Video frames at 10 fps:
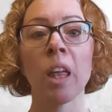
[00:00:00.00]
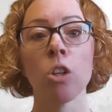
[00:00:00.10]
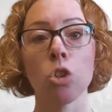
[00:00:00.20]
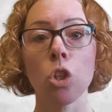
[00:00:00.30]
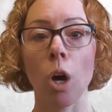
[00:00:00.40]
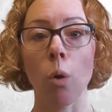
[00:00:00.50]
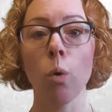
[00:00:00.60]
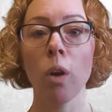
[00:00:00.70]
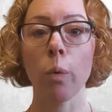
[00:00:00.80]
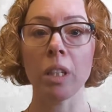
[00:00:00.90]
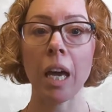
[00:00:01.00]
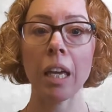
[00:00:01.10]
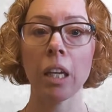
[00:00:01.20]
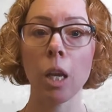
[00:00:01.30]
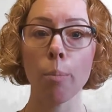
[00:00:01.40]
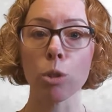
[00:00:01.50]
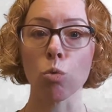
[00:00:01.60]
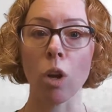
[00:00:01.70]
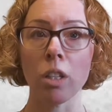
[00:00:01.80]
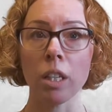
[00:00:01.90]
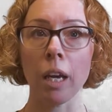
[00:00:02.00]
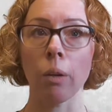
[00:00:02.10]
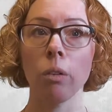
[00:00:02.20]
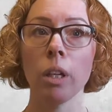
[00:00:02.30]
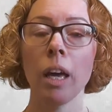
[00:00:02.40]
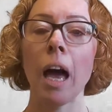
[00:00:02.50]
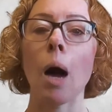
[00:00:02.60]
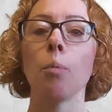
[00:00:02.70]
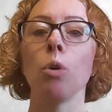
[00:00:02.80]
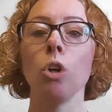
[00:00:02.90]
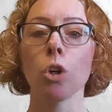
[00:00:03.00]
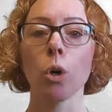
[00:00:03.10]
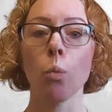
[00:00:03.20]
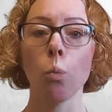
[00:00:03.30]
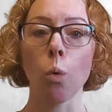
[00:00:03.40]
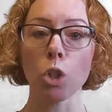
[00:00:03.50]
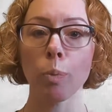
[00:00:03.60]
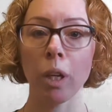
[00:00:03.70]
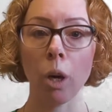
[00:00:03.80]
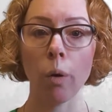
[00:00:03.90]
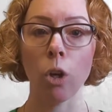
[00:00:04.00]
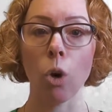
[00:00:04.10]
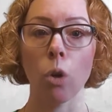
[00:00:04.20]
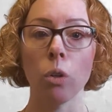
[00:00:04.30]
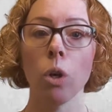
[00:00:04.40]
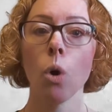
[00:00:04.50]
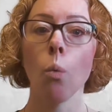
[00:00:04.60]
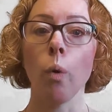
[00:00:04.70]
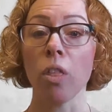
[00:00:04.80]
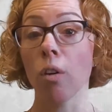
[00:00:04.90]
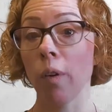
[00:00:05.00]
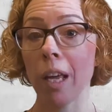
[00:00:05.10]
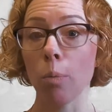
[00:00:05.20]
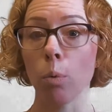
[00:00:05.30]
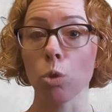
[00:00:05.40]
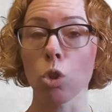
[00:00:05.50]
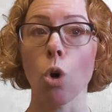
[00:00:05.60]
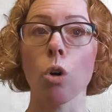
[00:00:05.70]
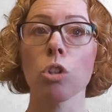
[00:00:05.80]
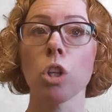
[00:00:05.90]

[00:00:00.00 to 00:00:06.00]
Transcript: So we take a numbers rundown and we'll look at what's been going on with available stock.